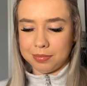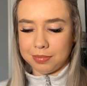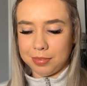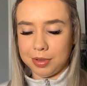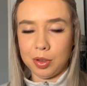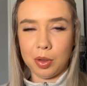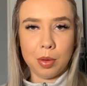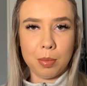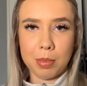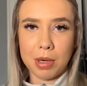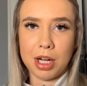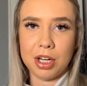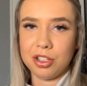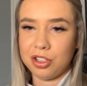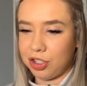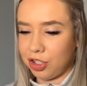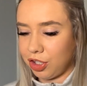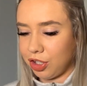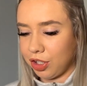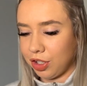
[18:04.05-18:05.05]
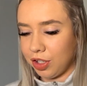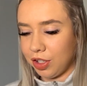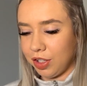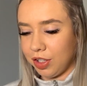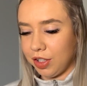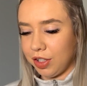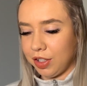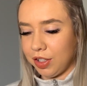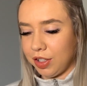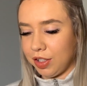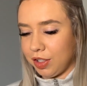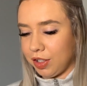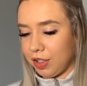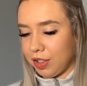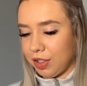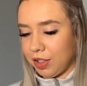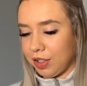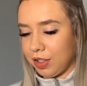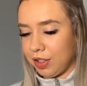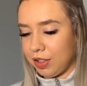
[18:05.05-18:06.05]
not much
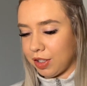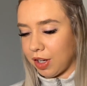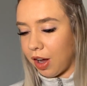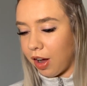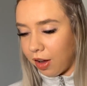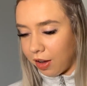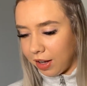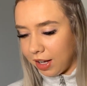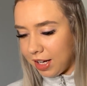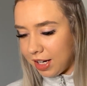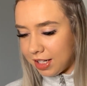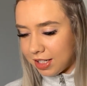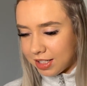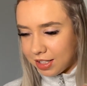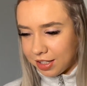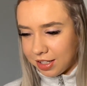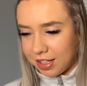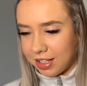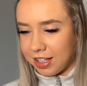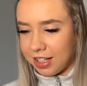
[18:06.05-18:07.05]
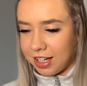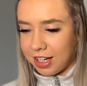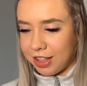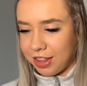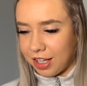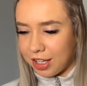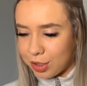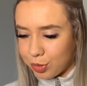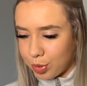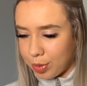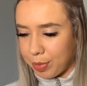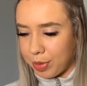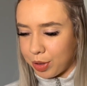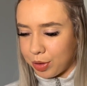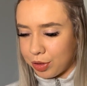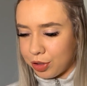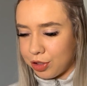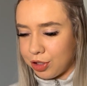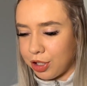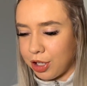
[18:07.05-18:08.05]
to hide in this swimming
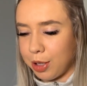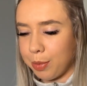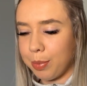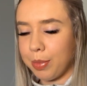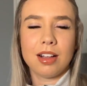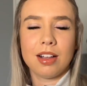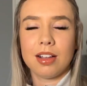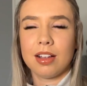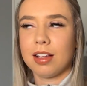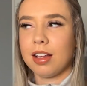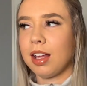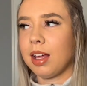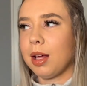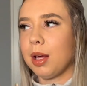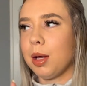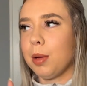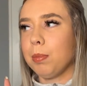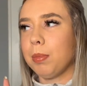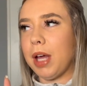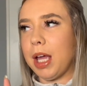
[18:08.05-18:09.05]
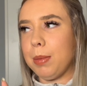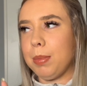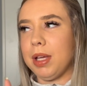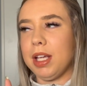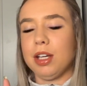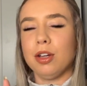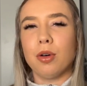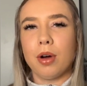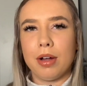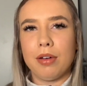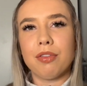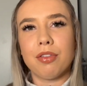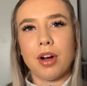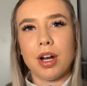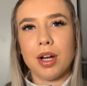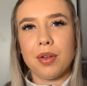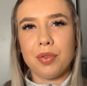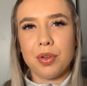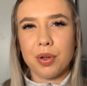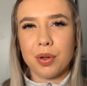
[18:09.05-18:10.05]
costume. Maybe not in front
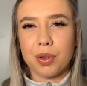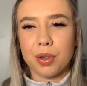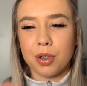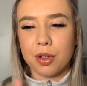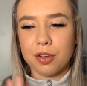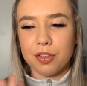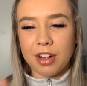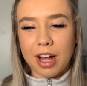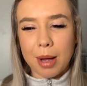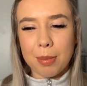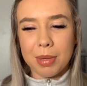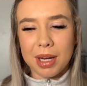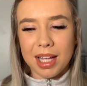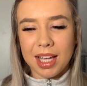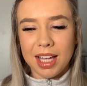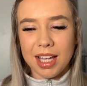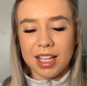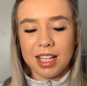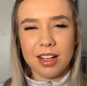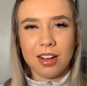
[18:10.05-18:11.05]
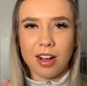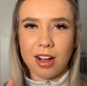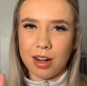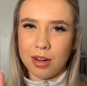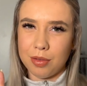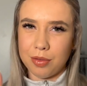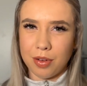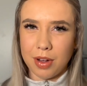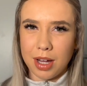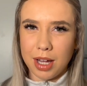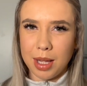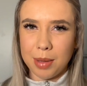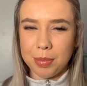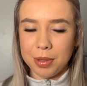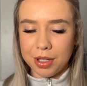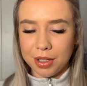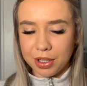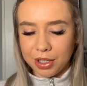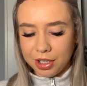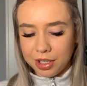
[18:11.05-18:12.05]
of your family kind of vibe, you
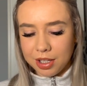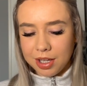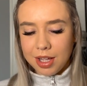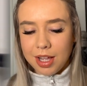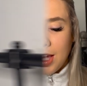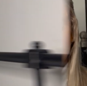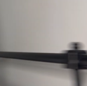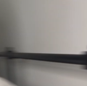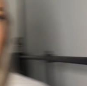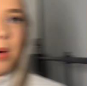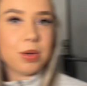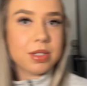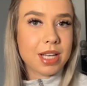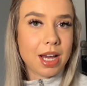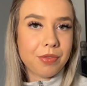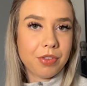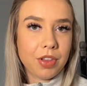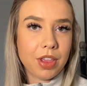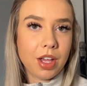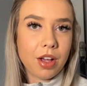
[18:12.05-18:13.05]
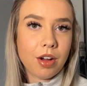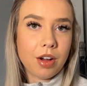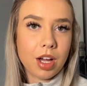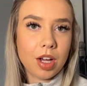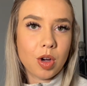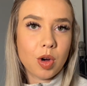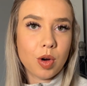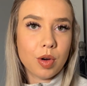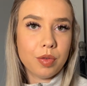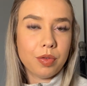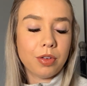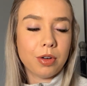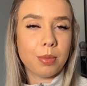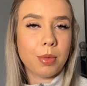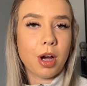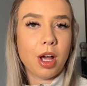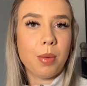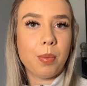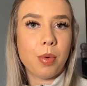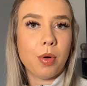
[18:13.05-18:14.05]
know. That was everything I got from
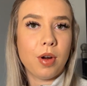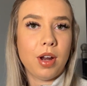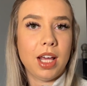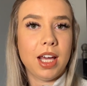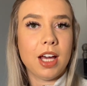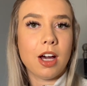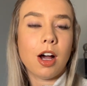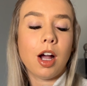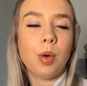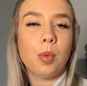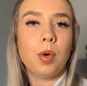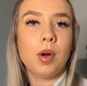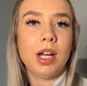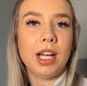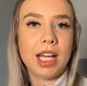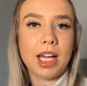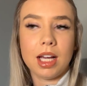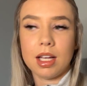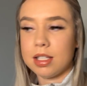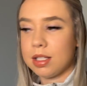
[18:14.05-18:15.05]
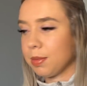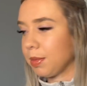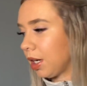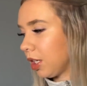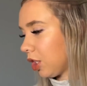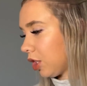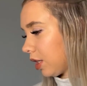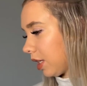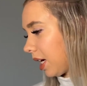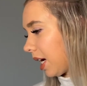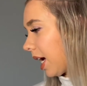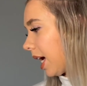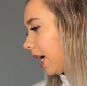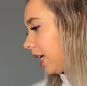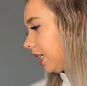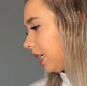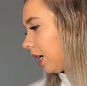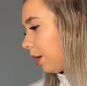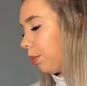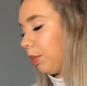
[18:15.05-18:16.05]
Opoly. I will link as much as I can
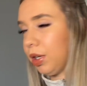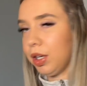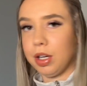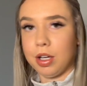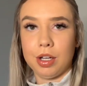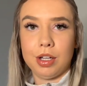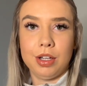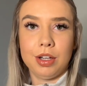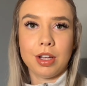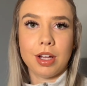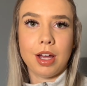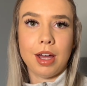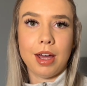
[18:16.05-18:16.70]
down below